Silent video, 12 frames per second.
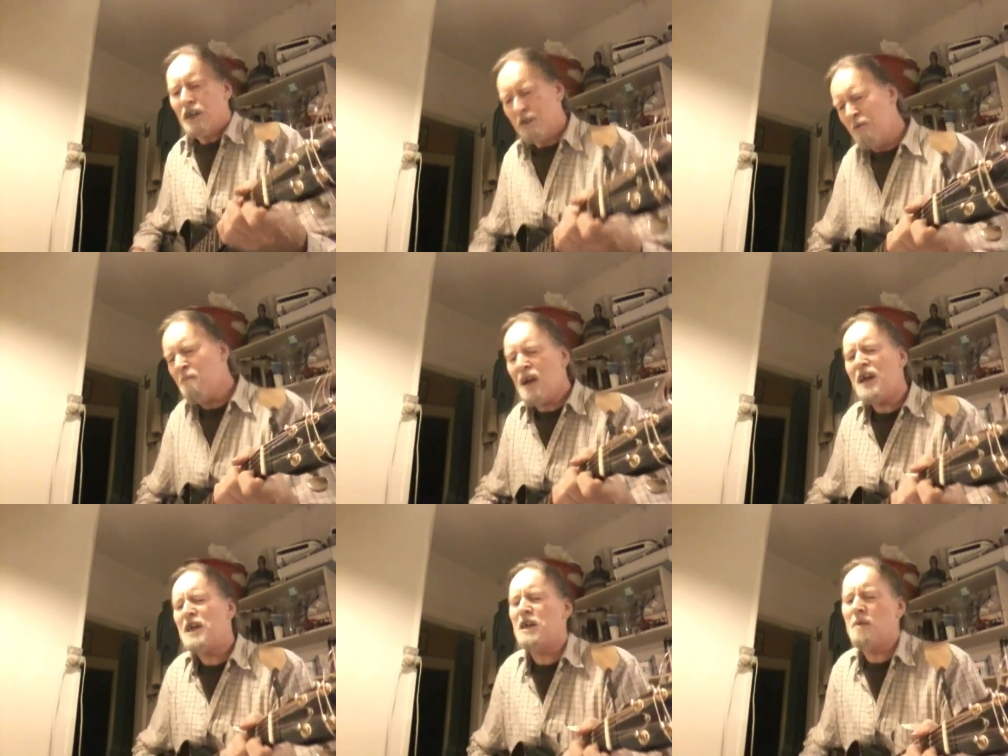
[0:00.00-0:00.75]
You
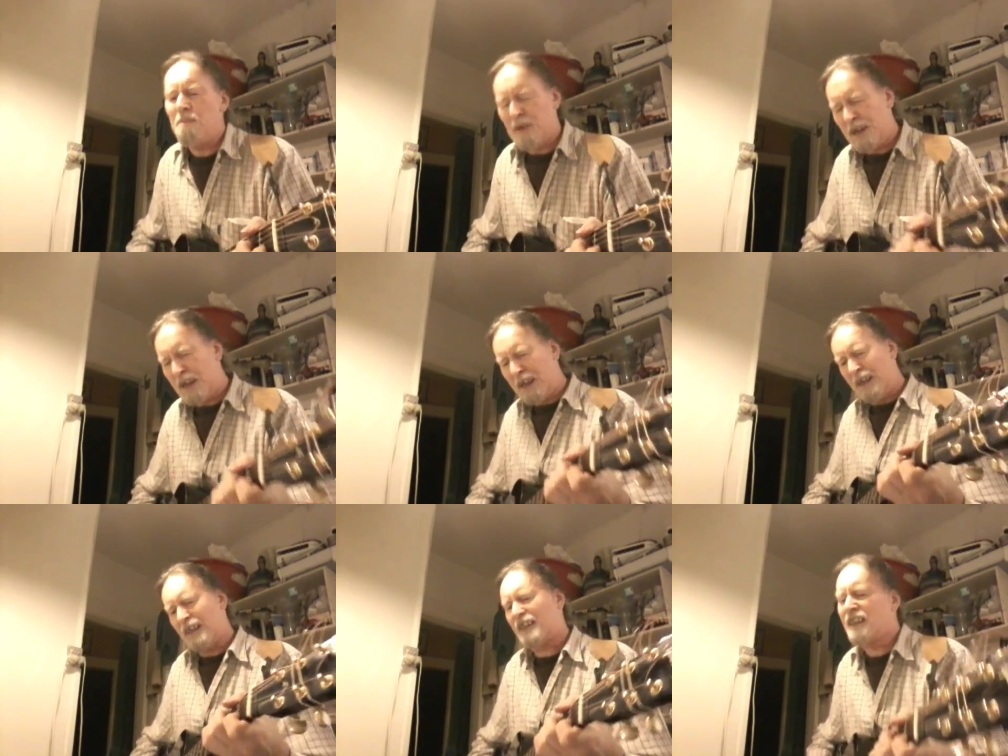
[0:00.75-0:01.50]
may
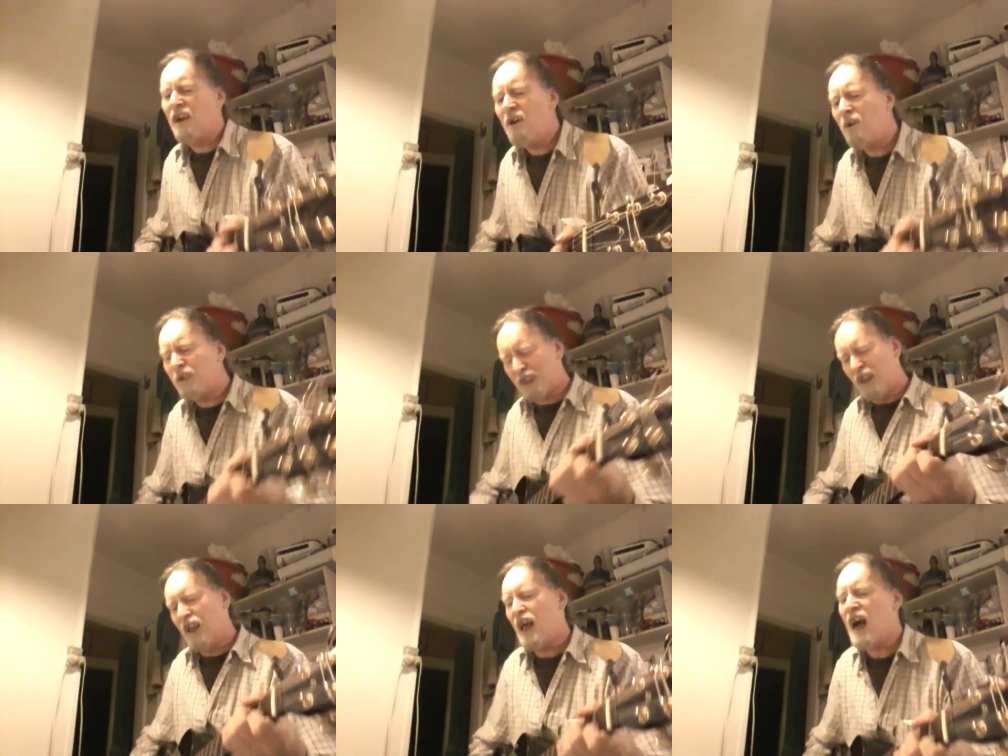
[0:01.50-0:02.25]
be a
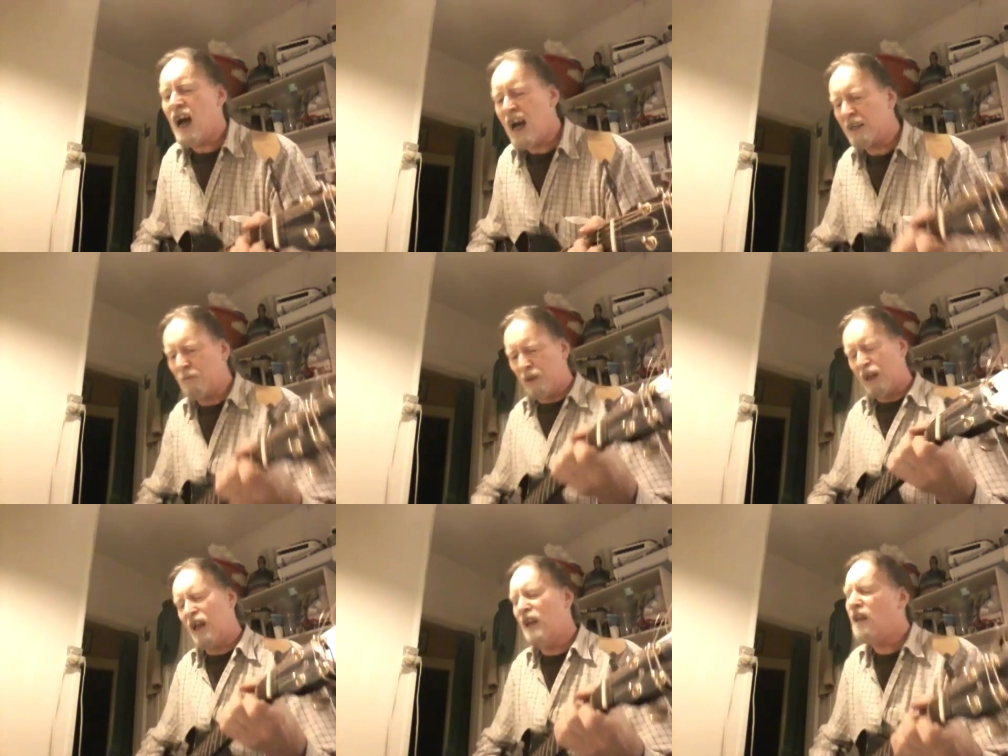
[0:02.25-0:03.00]
socialite
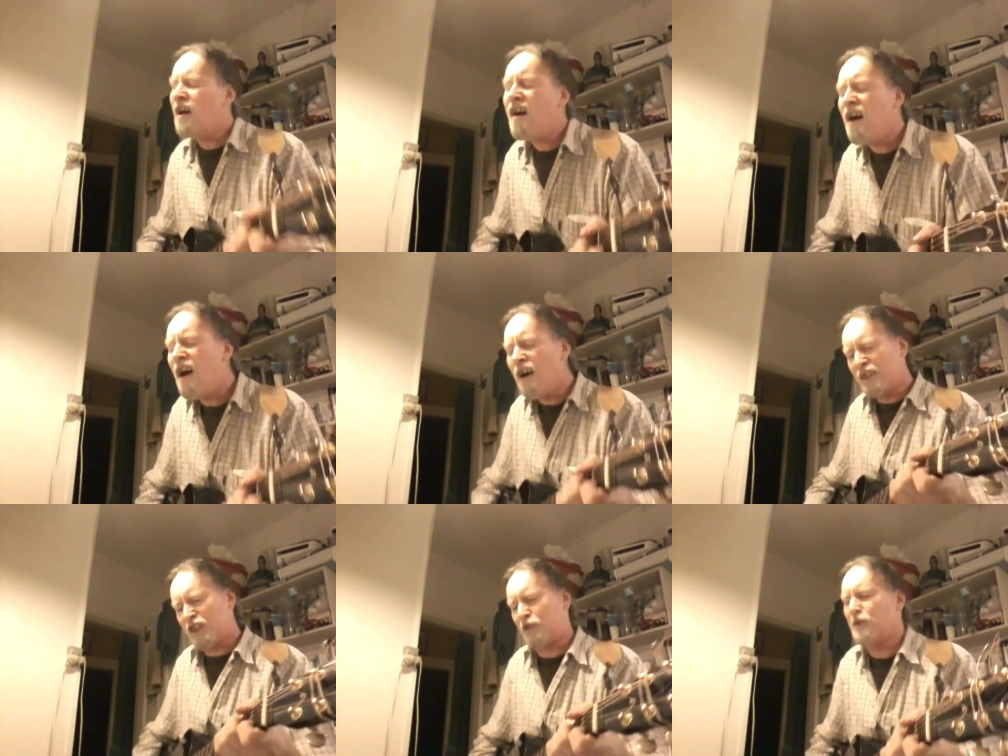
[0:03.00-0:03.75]
with a
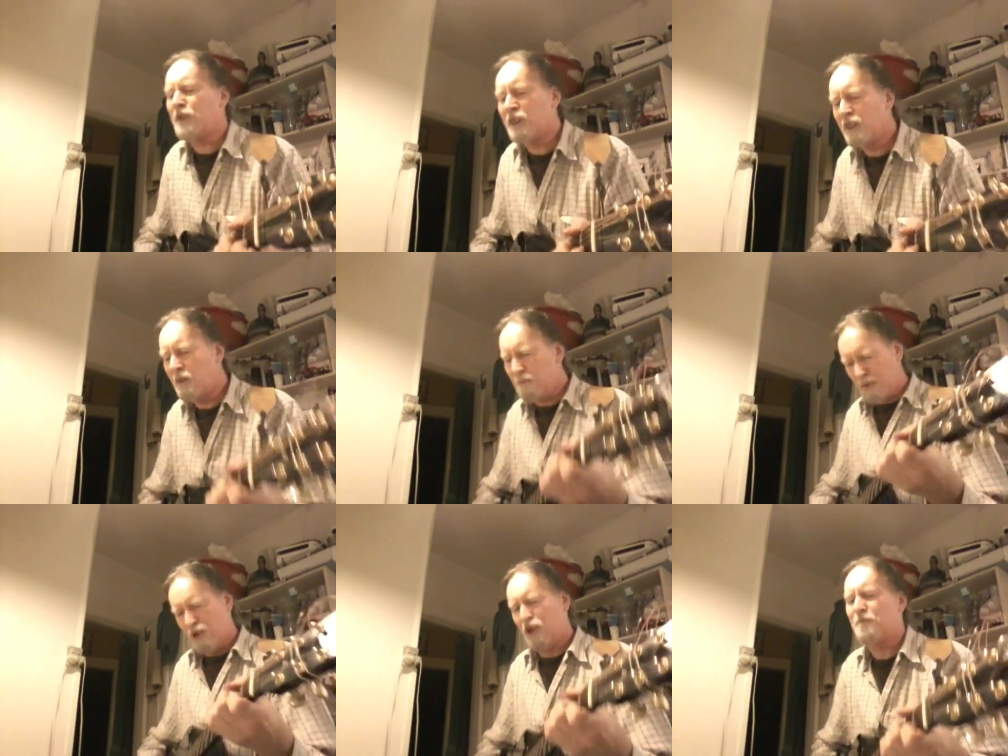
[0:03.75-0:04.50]
long string of
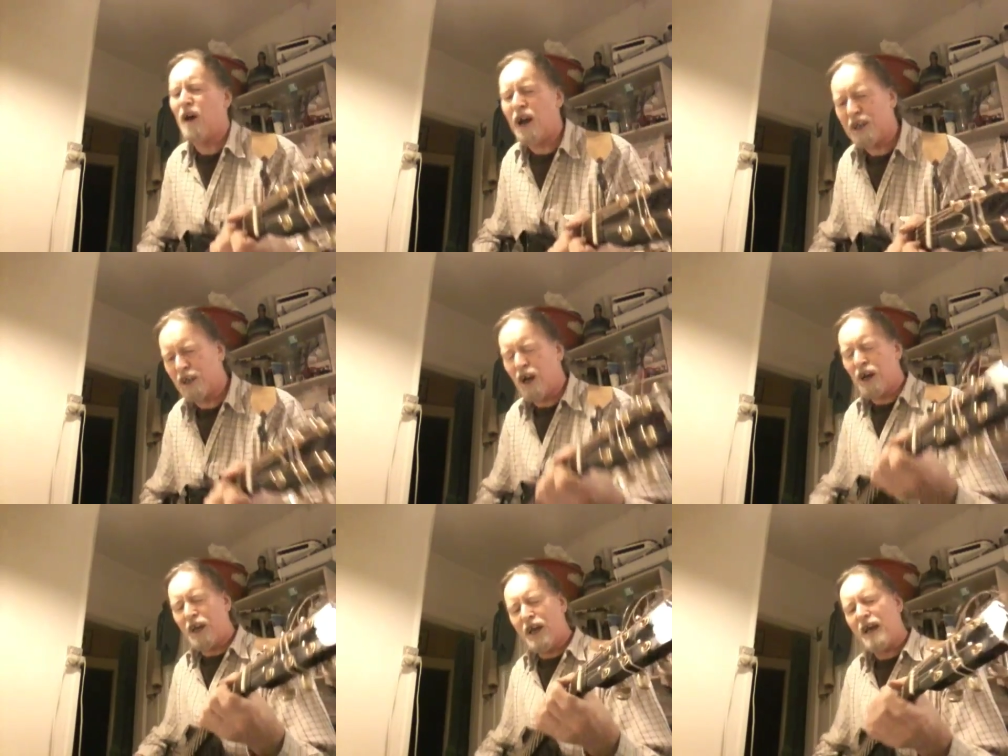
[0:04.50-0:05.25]
pearls, but you're
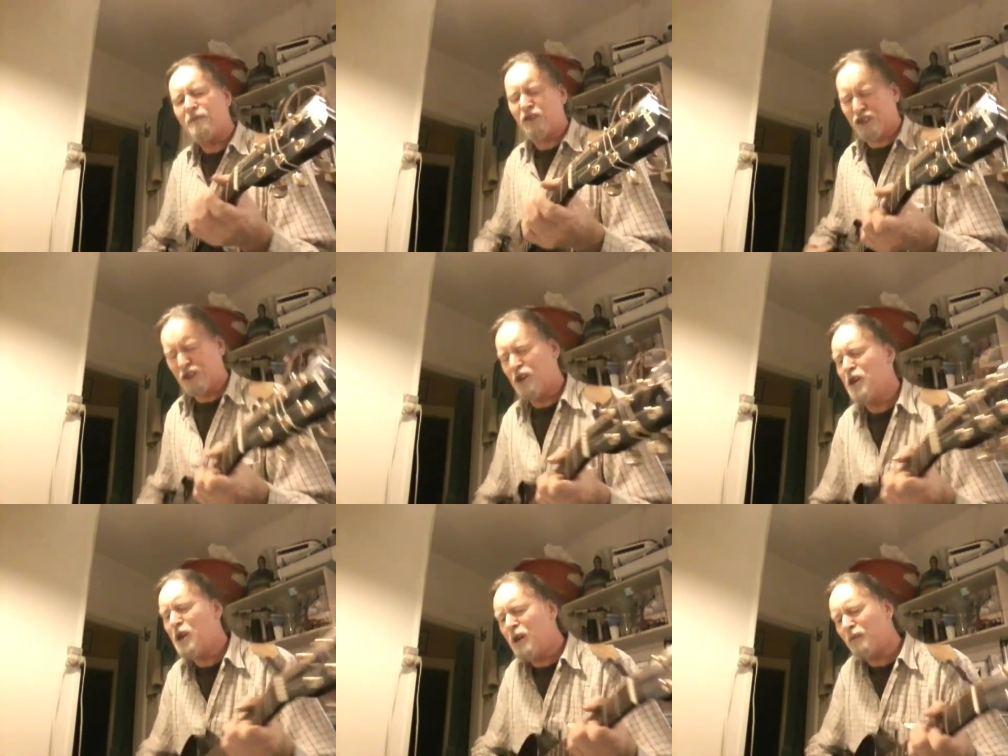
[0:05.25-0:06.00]
gonna have to
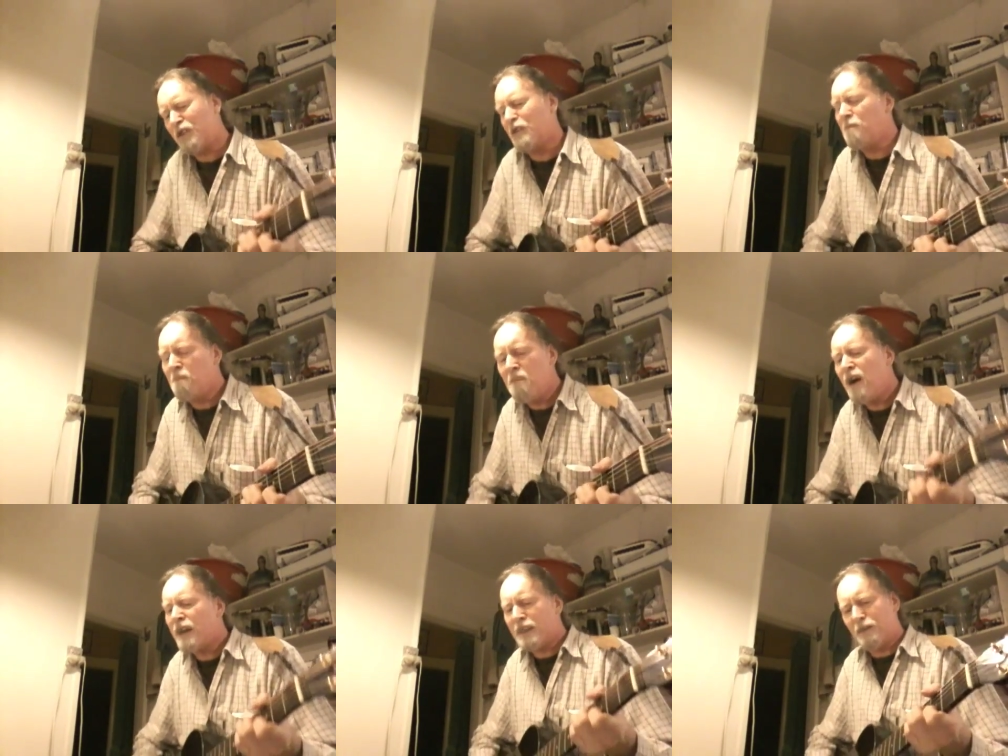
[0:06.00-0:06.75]
serve
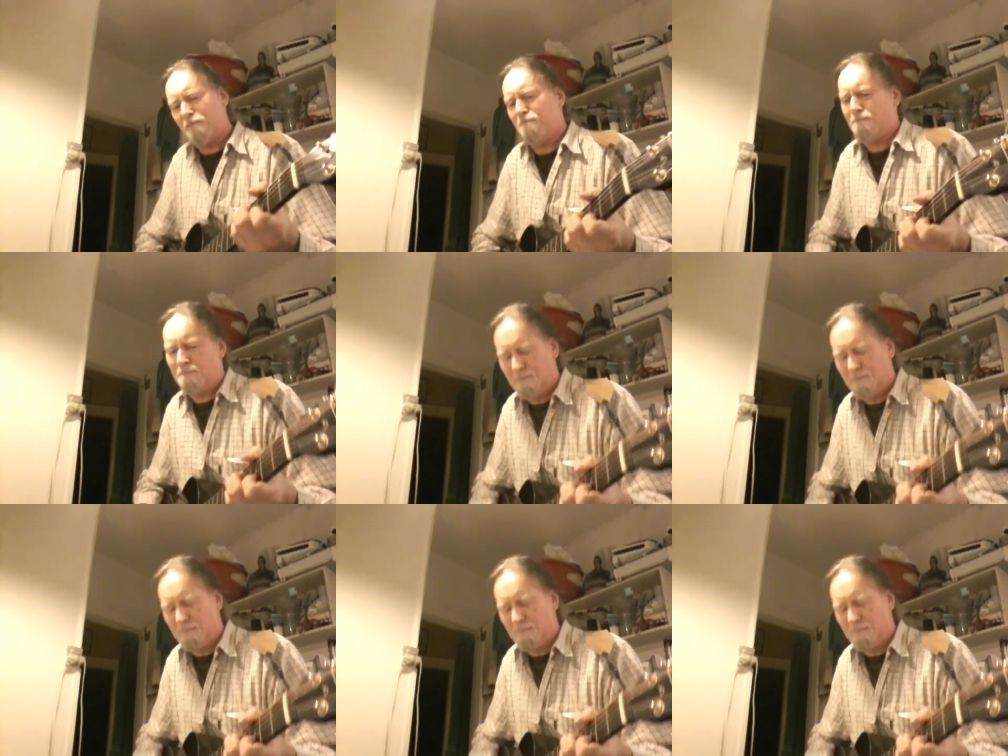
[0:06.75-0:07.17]
somebody.